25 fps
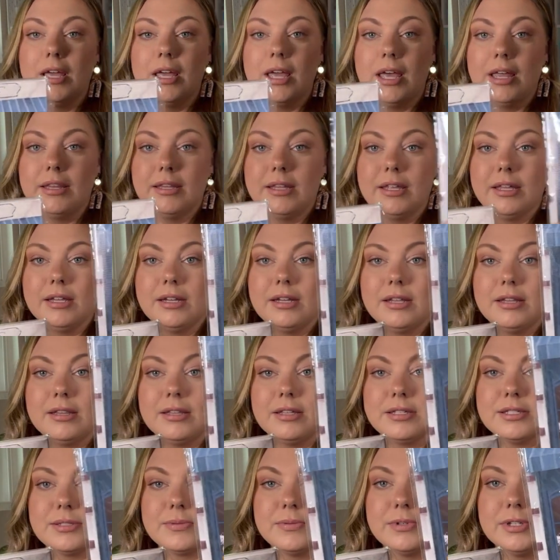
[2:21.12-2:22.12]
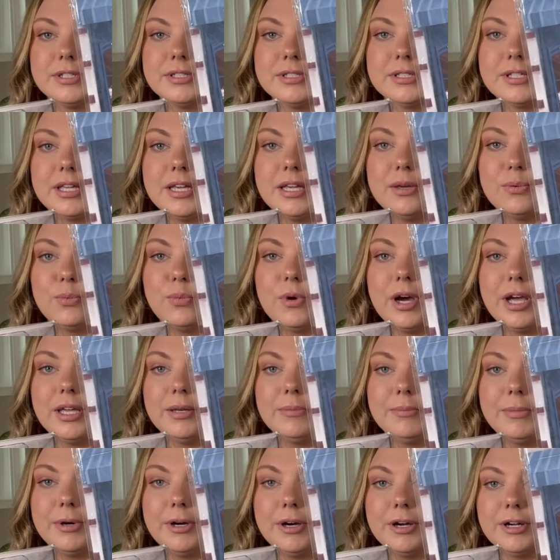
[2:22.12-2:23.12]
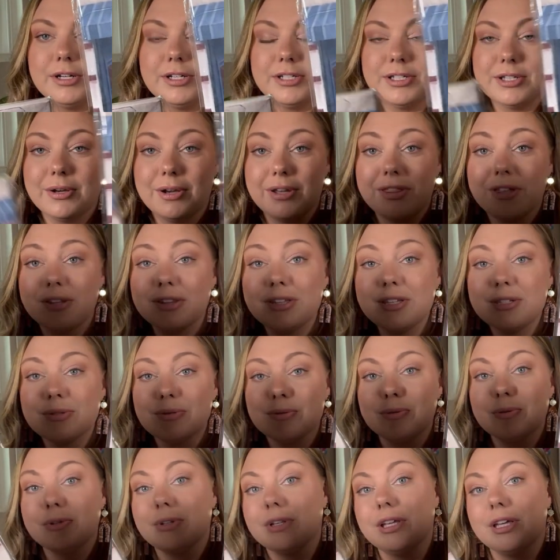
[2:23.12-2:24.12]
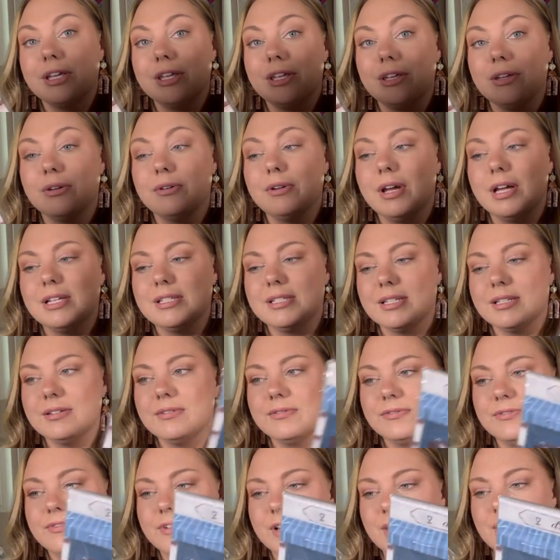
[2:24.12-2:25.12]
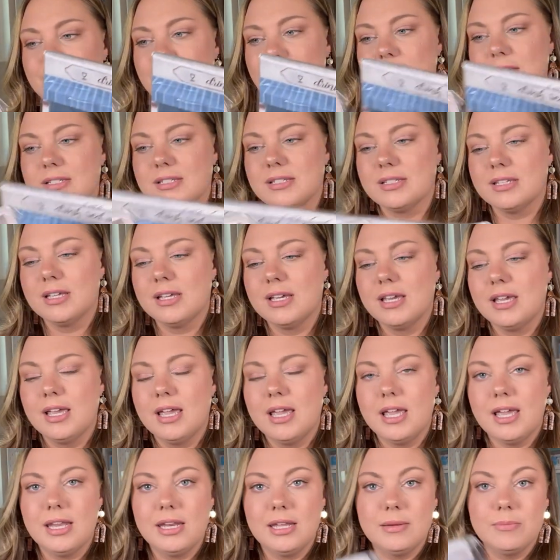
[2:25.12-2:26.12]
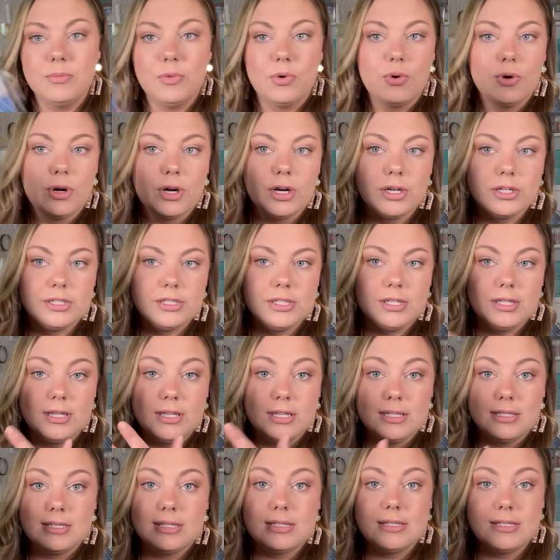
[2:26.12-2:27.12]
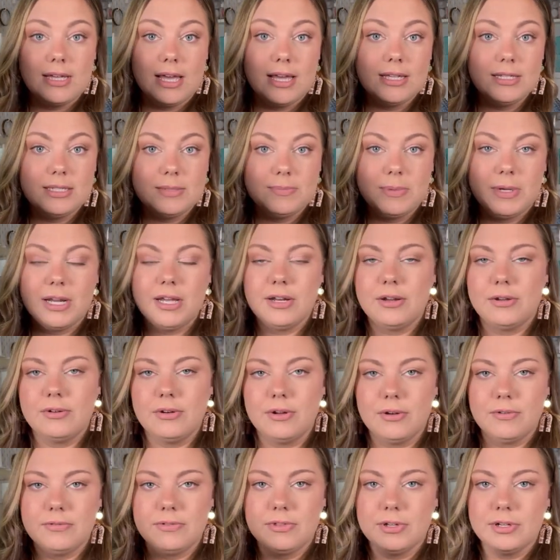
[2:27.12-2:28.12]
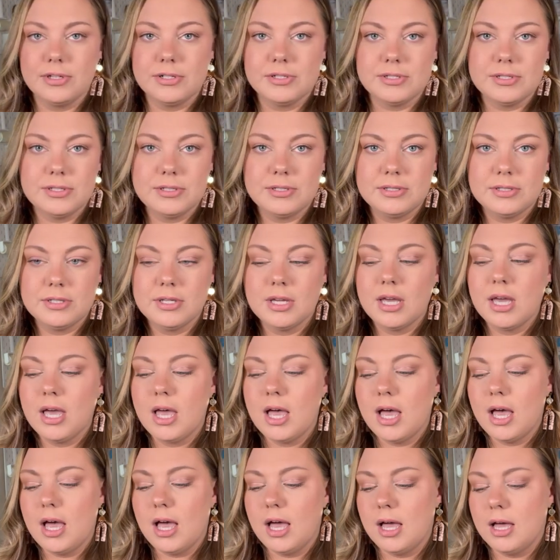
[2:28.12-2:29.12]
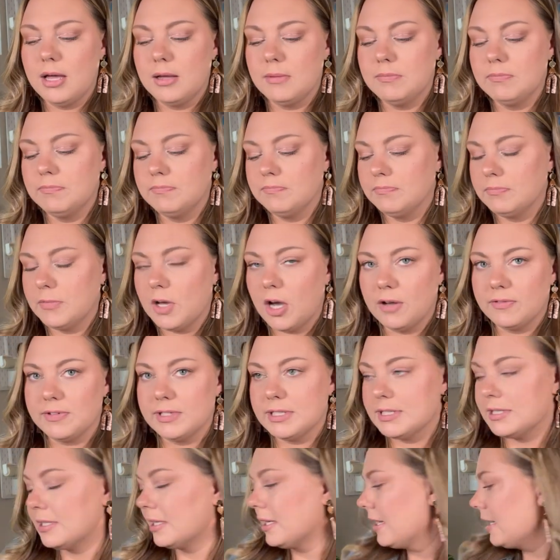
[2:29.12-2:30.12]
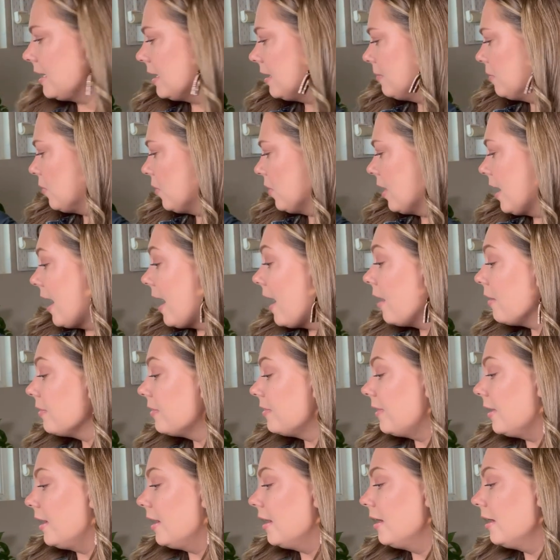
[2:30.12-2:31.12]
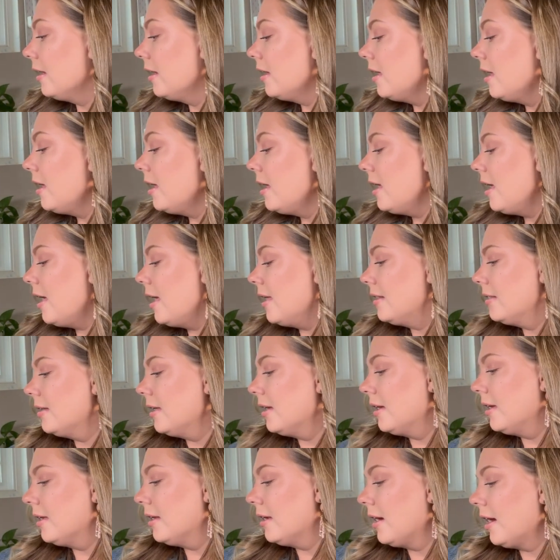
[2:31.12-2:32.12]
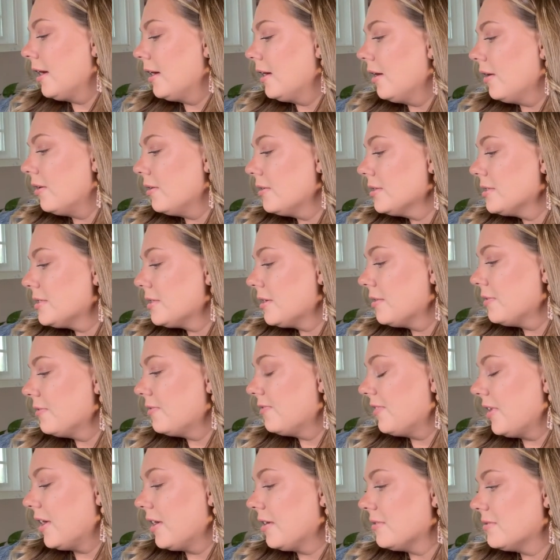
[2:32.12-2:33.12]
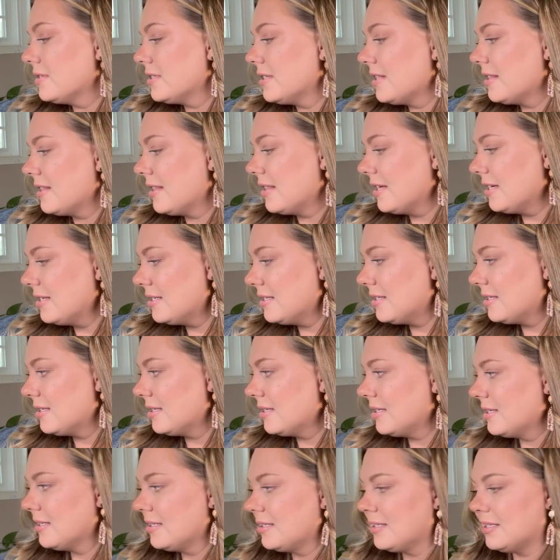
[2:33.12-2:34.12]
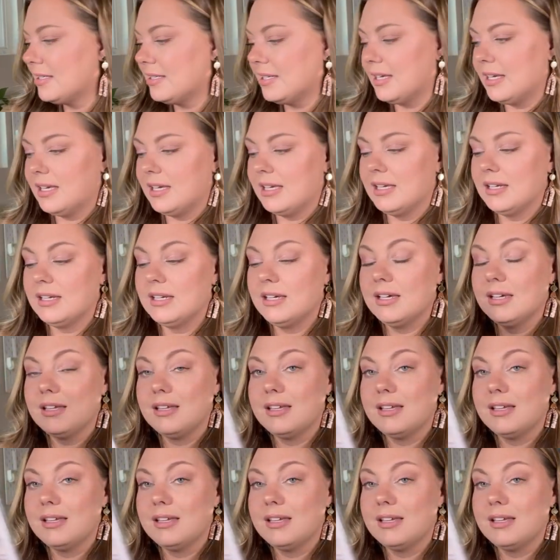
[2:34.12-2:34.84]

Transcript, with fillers: and then this one's a wine bar. So I thought these were really cute. I didn't find any more to this set, but I don't know if there's um, obviously any more out there. And then I also found this scene,